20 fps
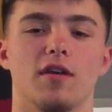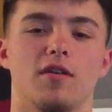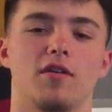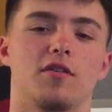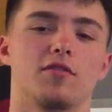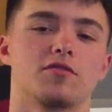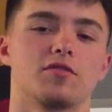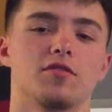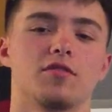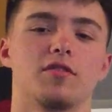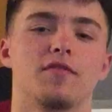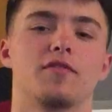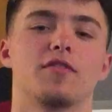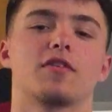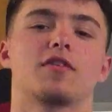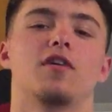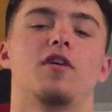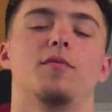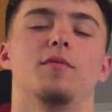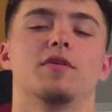and also leave
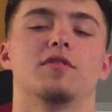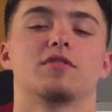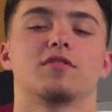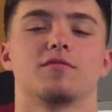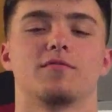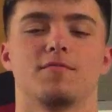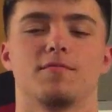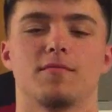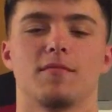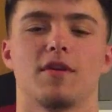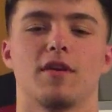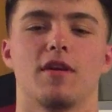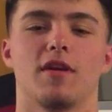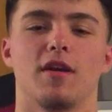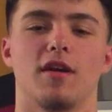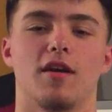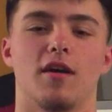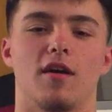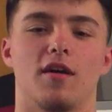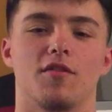your comments
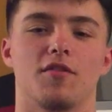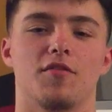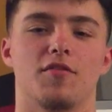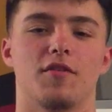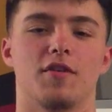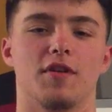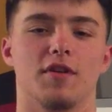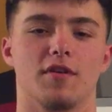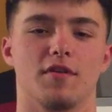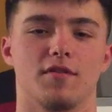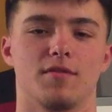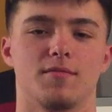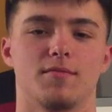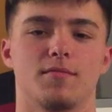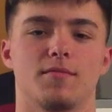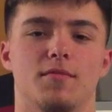on the video.